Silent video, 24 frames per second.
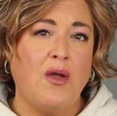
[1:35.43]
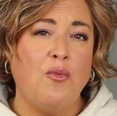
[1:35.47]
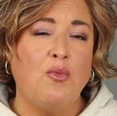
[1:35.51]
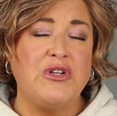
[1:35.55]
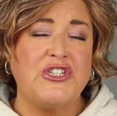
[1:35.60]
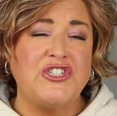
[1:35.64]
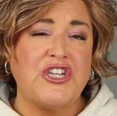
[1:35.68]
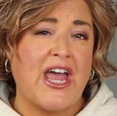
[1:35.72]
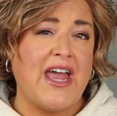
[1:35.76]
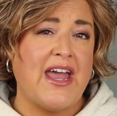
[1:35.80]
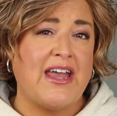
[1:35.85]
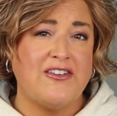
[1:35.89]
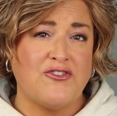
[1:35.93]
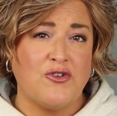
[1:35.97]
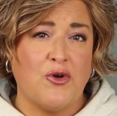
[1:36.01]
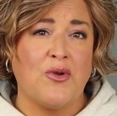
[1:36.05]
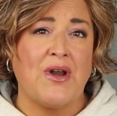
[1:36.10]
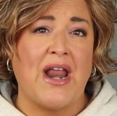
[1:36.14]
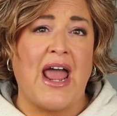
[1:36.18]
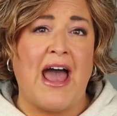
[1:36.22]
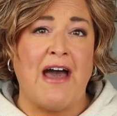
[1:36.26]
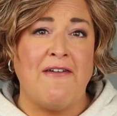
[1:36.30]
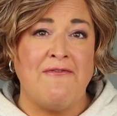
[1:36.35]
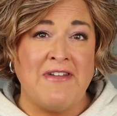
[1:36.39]
which I
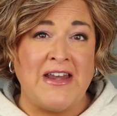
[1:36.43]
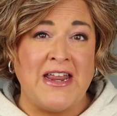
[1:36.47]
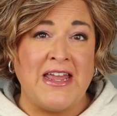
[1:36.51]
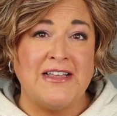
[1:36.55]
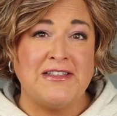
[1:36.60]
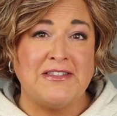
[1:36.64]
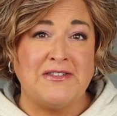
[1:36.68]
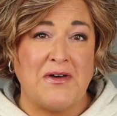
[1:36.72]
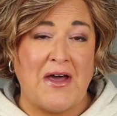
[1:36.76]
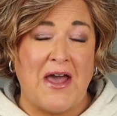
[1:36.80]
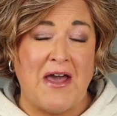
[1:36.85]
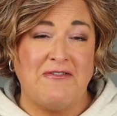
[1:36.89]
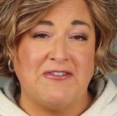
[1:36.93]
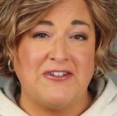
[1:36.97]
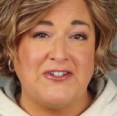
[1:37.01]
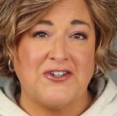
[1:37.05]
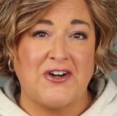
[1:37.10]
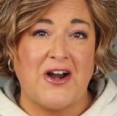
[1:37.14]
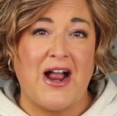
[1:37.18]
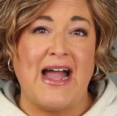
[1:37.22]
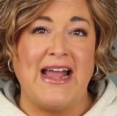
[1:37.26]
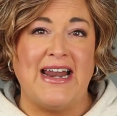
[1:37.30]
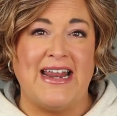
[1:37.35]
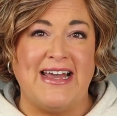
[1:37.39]
don't have any, so I haven't
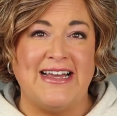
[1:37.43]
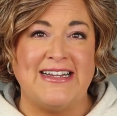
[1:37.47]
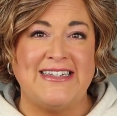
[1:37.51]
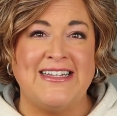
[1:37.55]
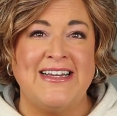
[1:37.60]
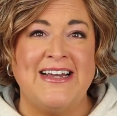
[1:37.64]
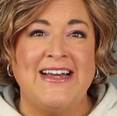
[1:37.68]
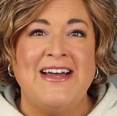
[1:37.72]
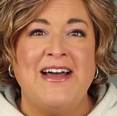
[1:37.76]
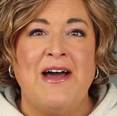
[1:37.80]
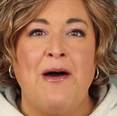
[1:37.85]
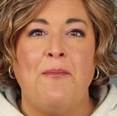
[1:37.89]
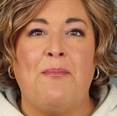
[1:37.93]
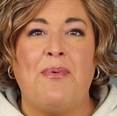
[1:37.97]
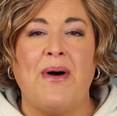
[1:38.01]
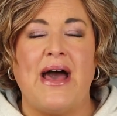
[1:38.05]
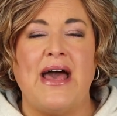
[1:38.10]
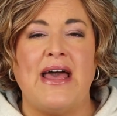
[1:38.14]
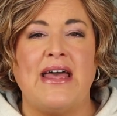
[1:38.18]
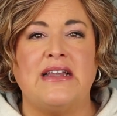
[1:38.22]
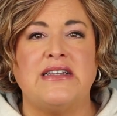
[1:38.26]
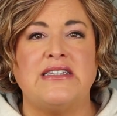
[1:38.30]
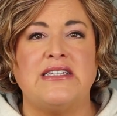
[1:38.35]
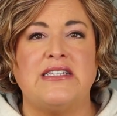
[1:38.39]
tried it,
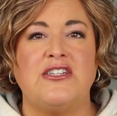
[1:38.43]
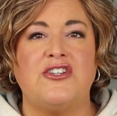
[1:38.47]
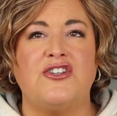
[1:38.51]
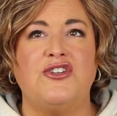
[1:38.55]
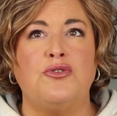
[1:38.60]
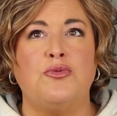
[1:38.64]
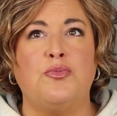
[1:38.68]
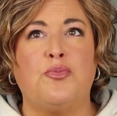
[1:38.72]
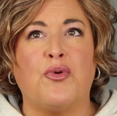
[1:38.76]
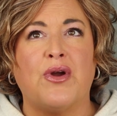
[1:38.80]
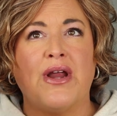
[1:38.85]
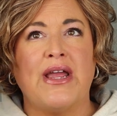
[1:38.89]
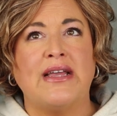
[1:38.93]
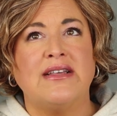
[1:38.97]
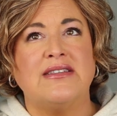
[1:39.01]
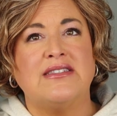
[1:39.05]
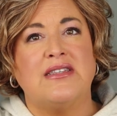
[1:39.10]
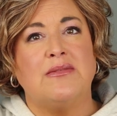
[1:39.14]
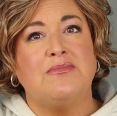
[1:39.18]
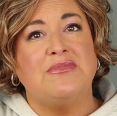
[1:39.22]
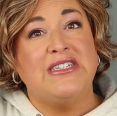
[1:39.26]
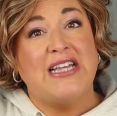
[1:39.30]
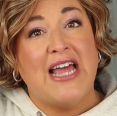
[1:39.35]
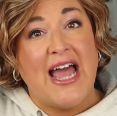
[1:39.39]
but to bring
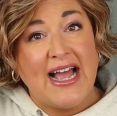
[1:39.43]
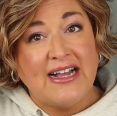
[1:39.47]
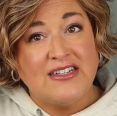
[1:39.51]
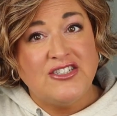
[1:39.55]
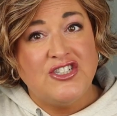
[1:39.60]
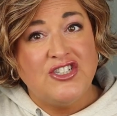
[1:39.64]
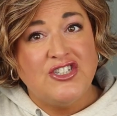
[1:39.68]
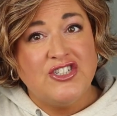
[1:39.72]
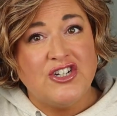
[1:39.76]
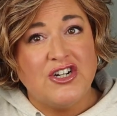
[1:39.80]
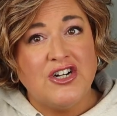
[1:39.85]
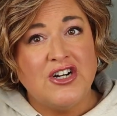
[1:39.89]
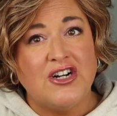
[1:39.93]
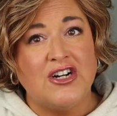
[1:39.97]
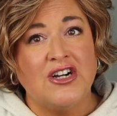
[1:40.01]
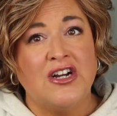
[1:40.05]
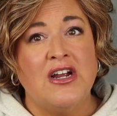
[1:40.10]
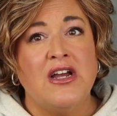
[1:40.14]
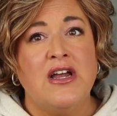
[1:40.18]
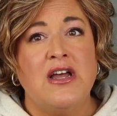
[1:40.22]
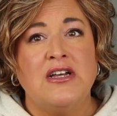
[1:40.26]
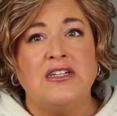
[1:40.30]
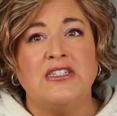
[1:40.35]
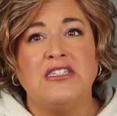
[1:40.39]
some
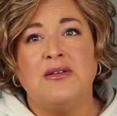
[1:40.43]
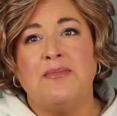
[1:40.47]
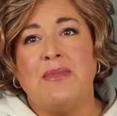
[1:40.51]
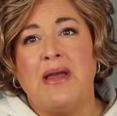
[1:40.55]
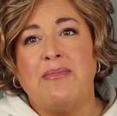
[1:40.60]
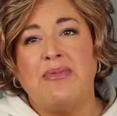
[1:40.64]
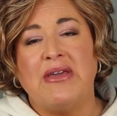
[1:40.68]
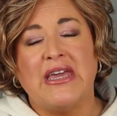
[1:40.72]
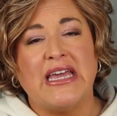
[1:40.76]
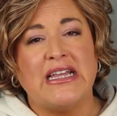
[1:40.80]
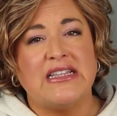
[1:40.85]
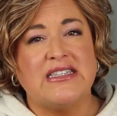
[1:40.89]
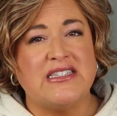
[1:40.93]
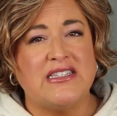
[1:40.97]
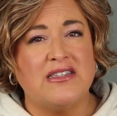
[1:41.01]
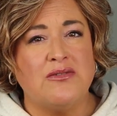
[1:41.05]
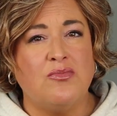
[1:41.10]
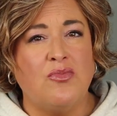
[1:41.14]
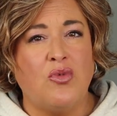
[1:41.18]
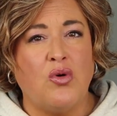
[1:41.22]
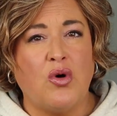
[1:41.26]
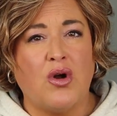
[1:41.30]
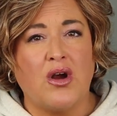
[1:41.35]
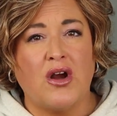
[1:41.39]
texture, to maybe get
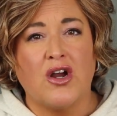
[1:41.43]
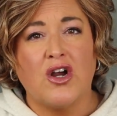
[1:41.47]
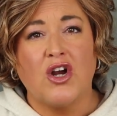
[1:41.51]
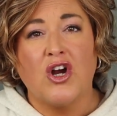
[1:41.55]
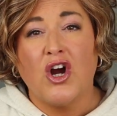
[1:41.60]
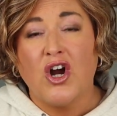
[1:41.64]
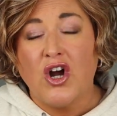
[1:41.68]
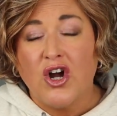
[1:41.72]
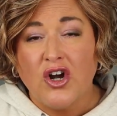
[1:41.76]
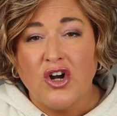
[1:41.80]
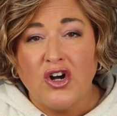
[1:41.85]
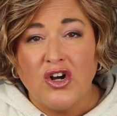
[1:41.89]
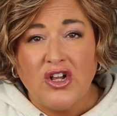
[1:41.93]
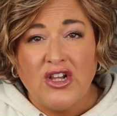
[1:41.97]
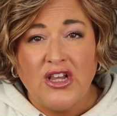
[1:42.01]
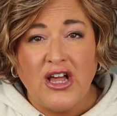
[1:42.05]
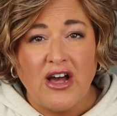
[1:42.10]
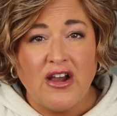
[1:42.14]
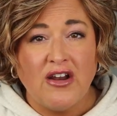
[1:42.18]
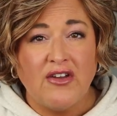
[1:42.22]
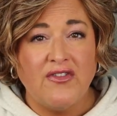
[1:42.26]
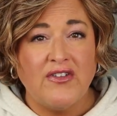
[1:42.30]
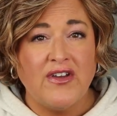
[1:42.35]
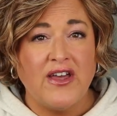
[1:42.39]
some more curl
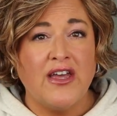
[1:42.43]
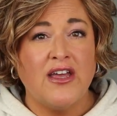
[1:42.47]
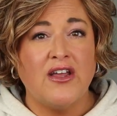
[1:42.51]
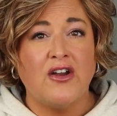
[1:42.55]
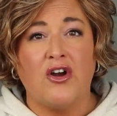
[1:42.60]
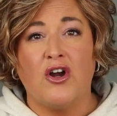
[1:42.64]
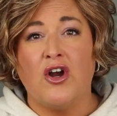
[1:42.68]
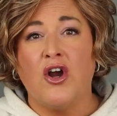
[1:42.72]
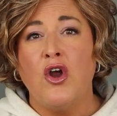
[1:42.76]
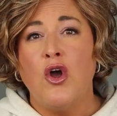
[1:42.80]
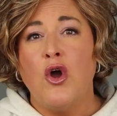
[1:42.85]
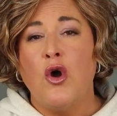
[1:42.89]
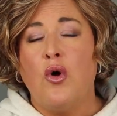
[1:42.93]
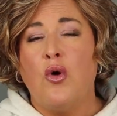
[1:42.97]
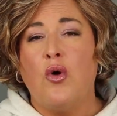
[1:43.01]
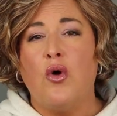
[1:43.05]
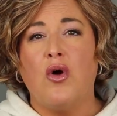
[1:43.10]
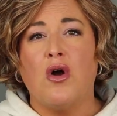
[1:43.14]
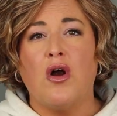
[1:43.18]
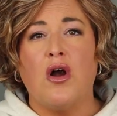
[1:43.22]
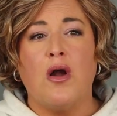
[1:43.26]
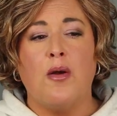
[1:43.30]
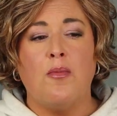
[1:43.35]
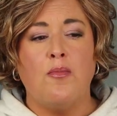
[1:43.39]
out of it or,
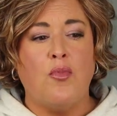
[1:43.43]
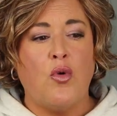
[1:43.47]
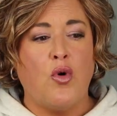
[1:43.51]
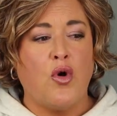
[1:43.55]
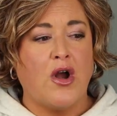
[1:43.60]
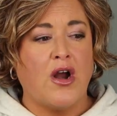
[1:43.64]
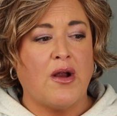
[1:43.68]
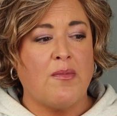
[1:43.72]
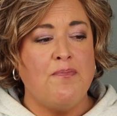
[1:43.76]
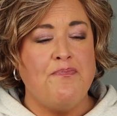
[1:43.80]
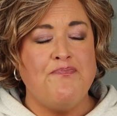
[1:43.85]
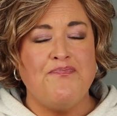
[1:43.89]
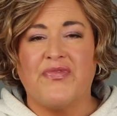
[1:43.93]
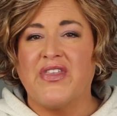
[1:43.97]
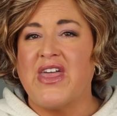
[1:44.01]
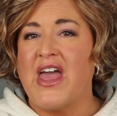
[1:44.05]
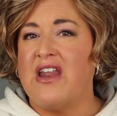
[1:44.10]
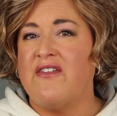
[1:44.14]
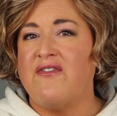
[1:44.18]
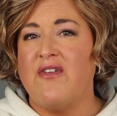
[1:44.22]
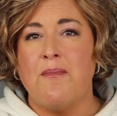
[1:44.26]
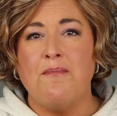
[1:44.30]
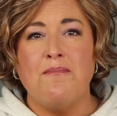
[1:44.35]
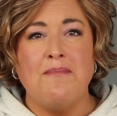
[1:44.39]
or more
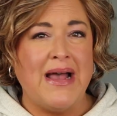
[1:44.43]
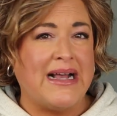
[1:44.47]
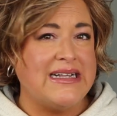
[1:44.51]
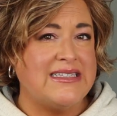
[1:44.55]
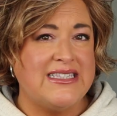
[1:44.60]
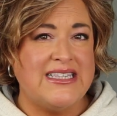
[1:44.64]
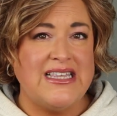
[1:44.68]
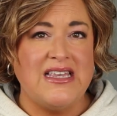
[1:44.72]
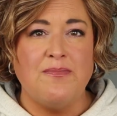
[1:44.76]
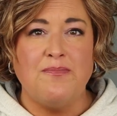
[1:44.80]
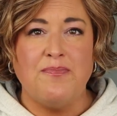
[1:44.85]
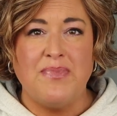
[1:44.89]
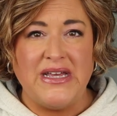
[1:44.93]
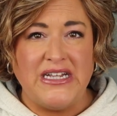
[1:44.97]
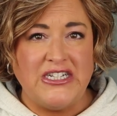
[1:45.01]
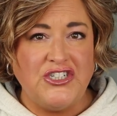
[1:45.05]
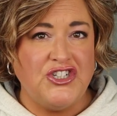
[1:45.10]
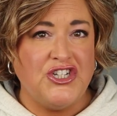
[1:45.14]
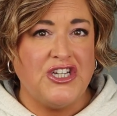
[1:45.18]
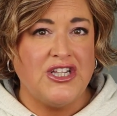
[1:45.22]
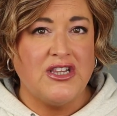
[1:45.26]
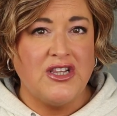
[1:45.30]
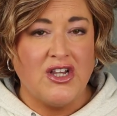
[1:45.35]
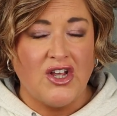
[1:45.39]
kind of a messy,
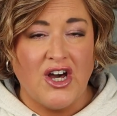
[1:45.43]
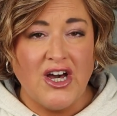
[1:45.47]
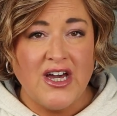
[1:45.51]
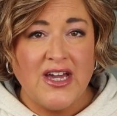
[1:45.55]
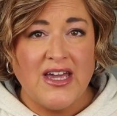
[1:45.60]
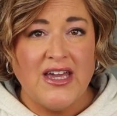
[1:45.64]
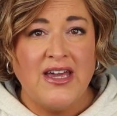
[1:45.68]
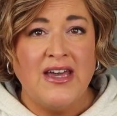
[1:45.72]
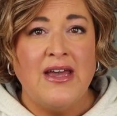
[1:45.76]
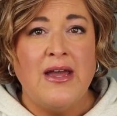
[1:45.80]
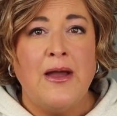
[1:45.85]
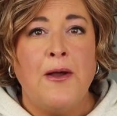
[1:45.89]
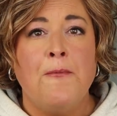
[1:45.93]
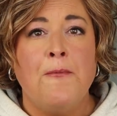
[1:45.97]
beachy look.